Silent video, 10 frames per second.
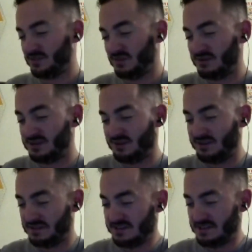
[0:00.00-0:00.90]
Sumo
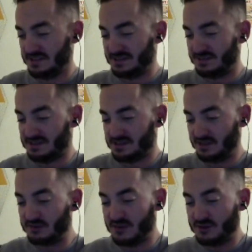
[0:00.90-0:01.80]
Jerry. Yeah, he submitted
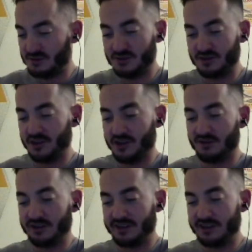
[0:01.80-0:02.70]
Sumo
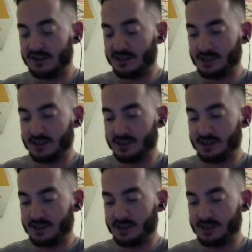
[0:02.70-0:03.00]
Jerry.